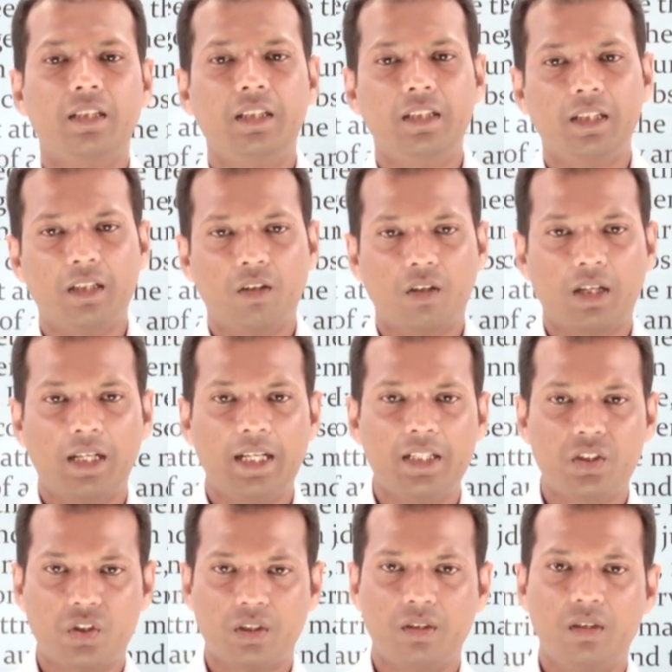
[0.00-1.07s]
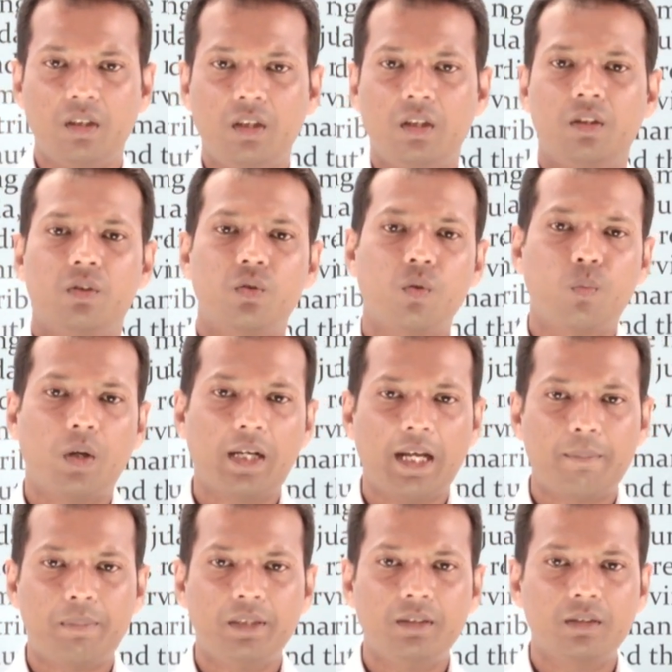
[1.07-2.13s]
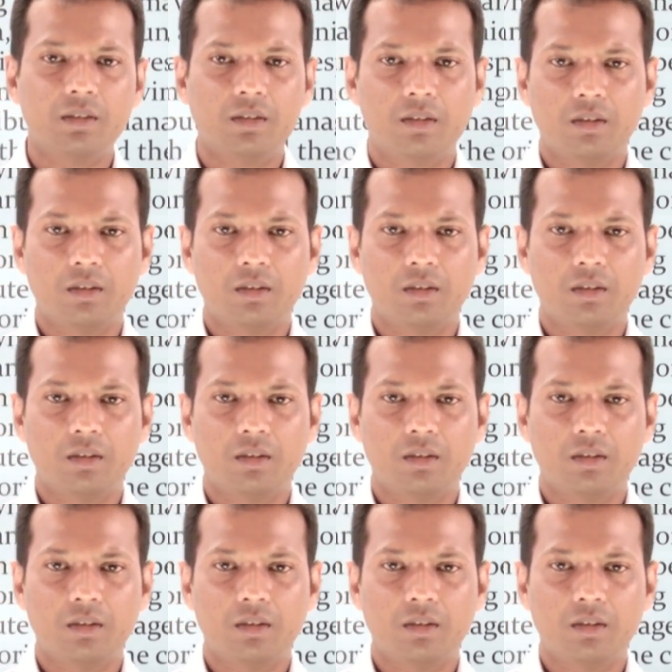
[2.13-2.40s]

the organization, so what happens